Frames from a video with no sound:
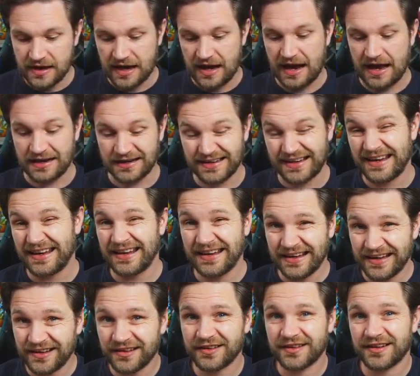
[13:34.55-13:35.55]
And it
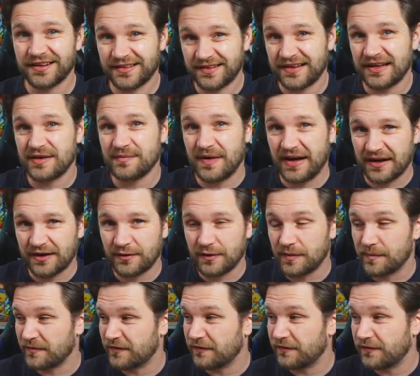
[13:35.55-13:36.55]
is going to set you back
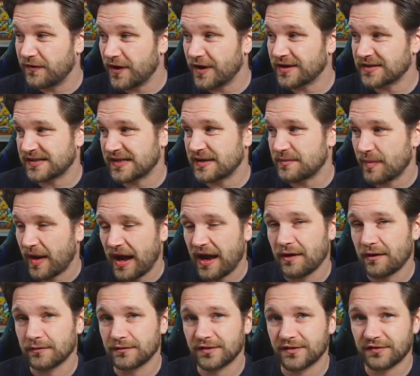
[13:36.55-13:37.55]
quite
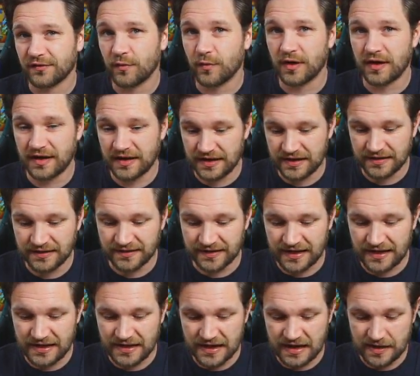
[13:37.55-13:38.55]
£30 for one of these
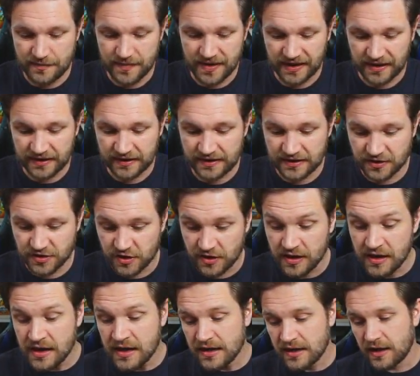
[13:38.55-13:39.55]
in near mint condition.
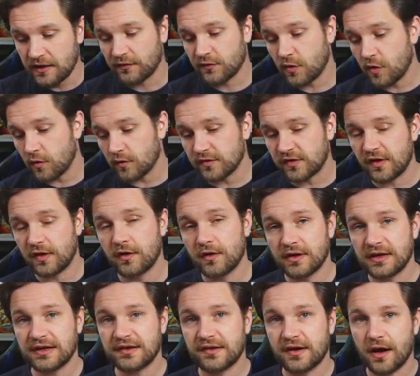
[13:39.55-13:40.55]
Now, of course, a lot of
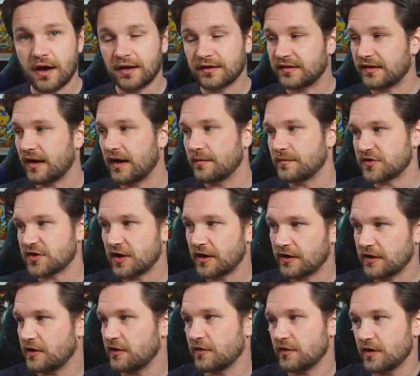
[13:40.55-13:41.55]
these cards that I'm
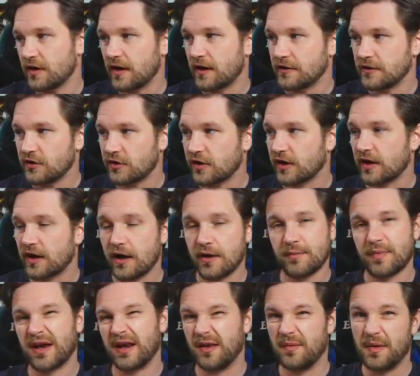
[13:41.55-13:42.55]
showing you, you know, you could go and
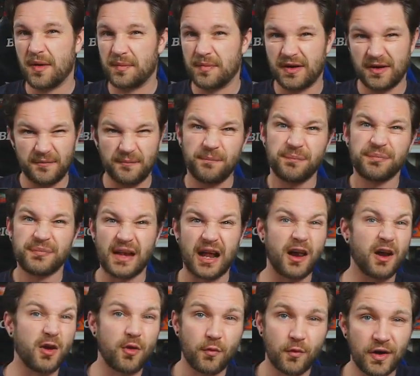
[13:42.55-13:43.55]
pick them up in a
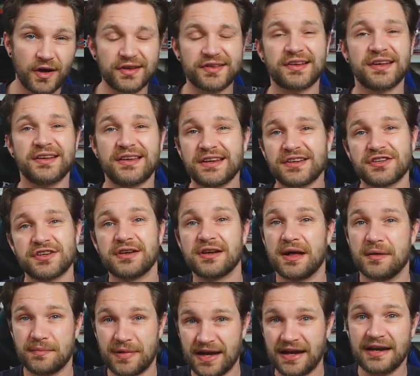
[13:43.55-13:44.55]
lot worse condition
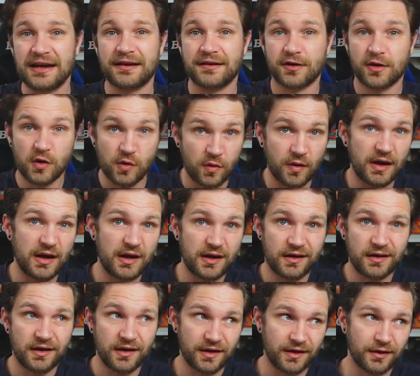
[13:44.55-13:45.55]
and pay quite
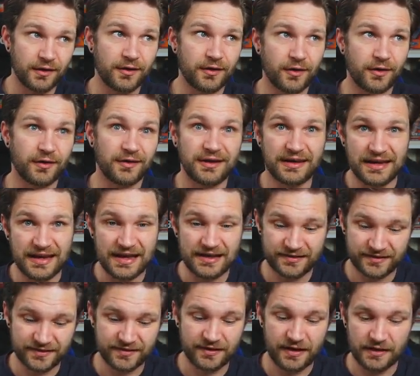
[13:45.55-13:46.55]
a lot
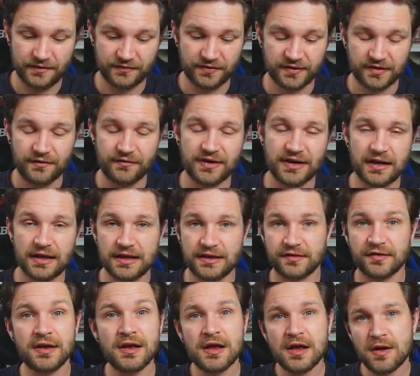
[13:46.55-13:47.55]
less, like for something like this.
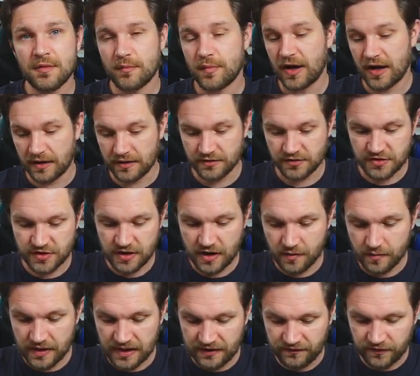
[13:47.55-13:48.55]
But do you know
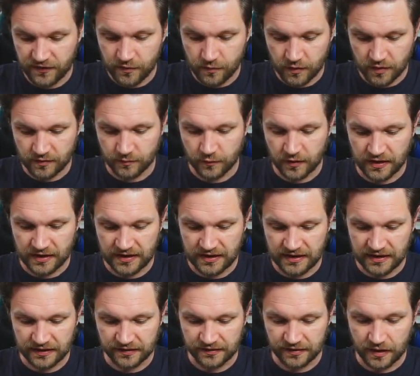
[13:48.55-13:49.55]
what? If you want one of
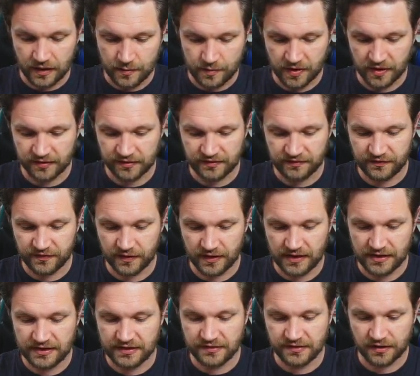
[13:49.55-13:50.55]
these, I personally feel like
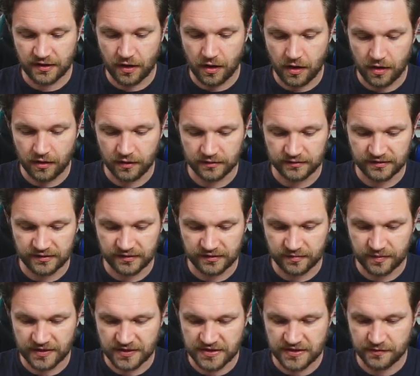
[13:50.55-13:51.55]
these are cards,
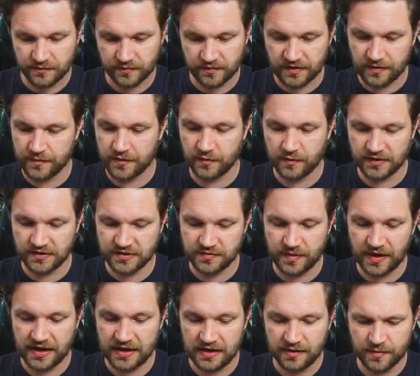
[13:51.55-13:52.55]
especially some of the ones you
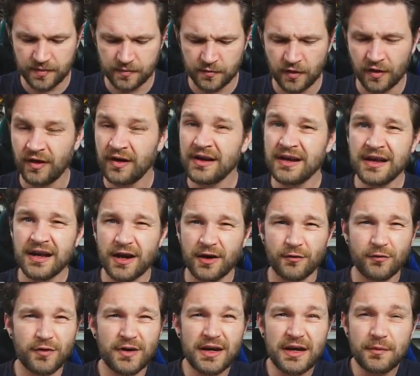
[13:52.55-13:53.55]
pay a little bit more, are
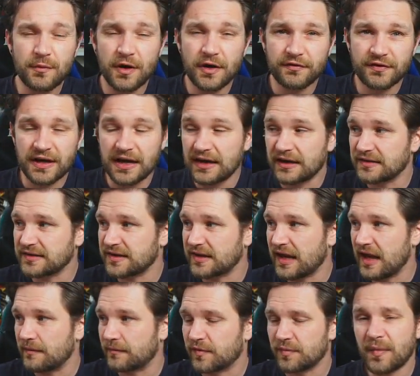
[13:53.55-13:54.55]
really worth getting in slabs.